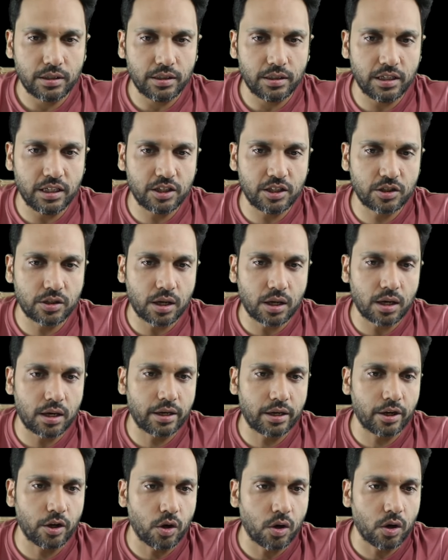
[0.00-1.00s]
These
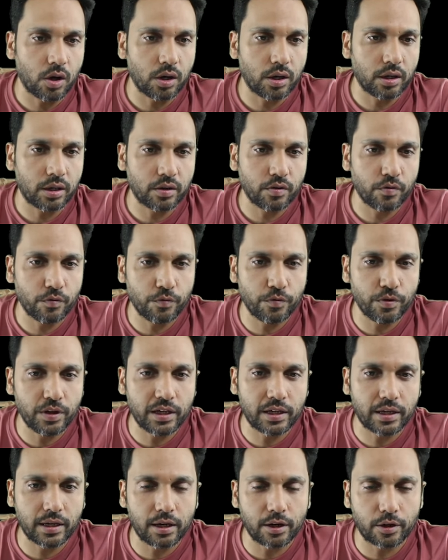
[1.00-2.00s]
are your
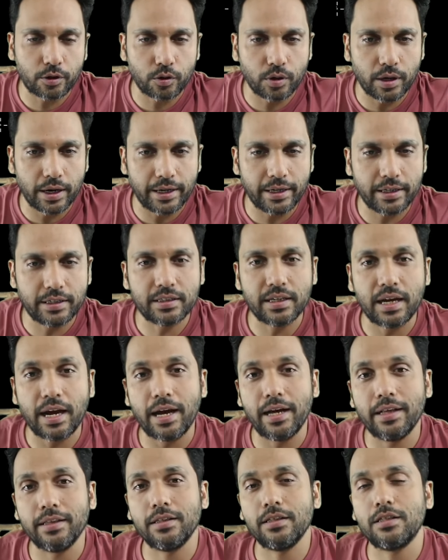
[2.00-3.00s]
weak electrolytes,
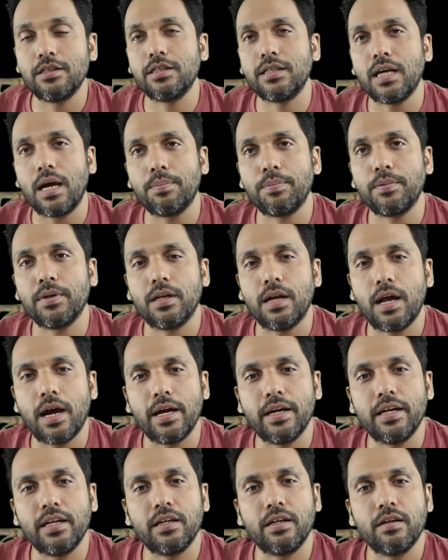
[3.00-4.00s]
and this chapter
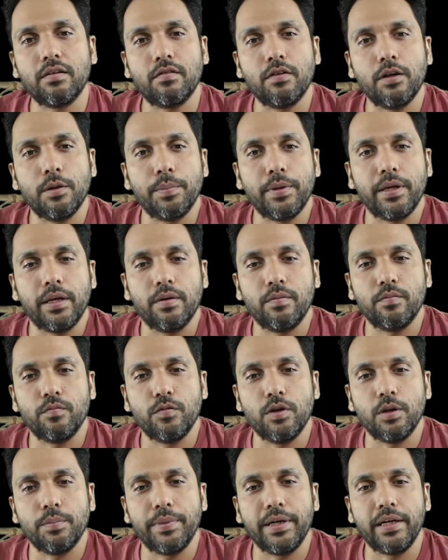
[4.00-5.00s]
ionic equilibrium
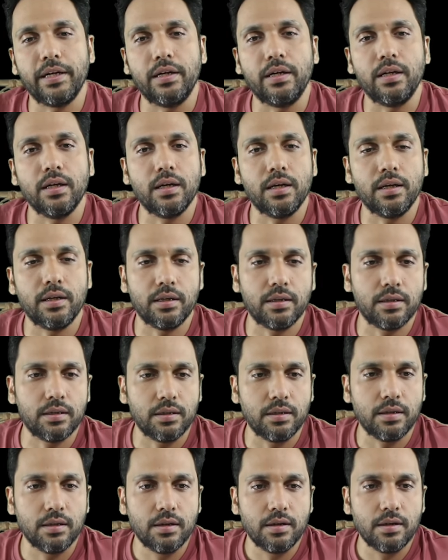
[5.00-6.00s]
will be
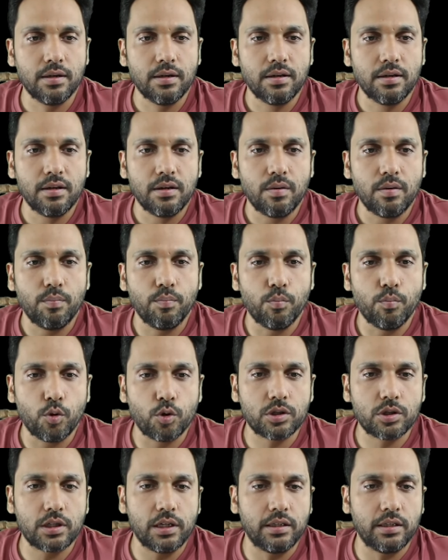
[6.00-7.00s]
dealing,
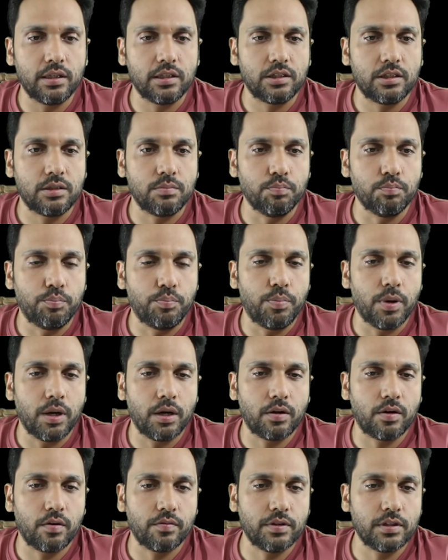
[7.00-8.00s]
mostly the
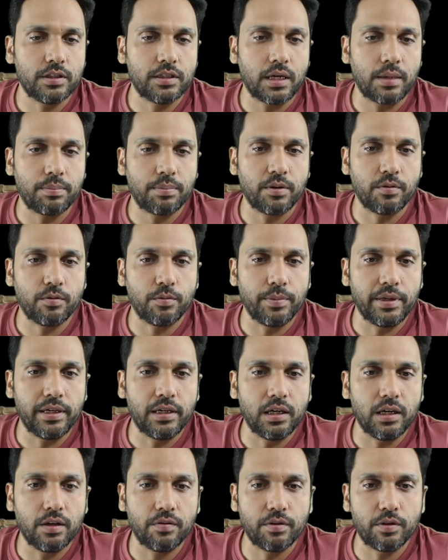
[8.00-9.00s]
bulk of this chapter will be
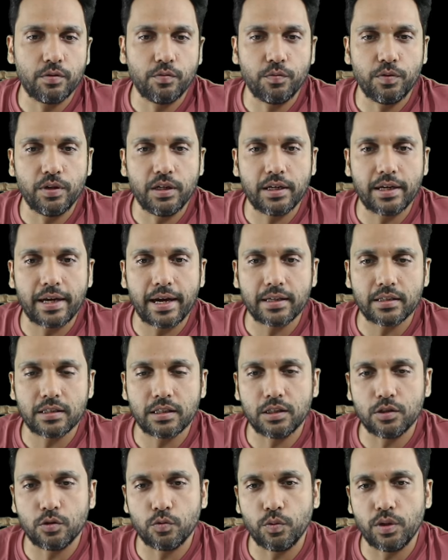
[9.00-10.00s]
dealing with weak
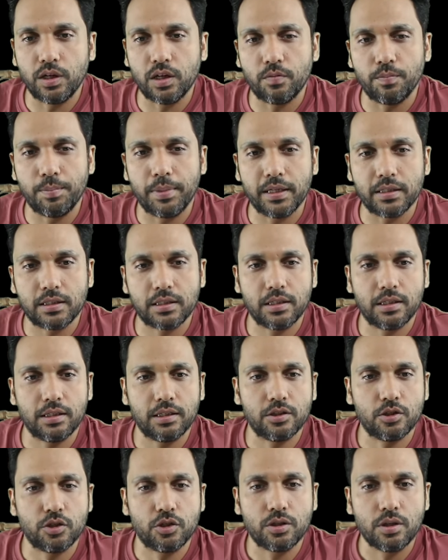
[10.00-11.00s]
acids, weak
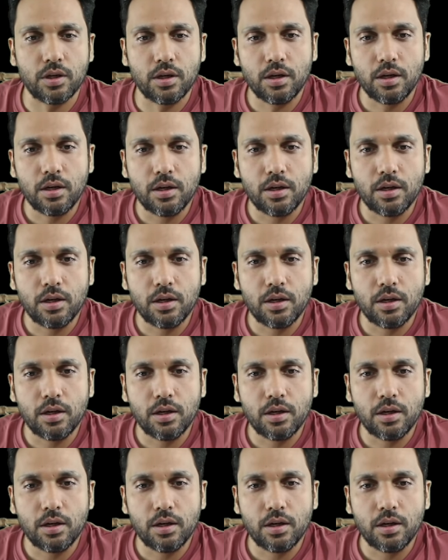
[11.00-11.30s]
bases,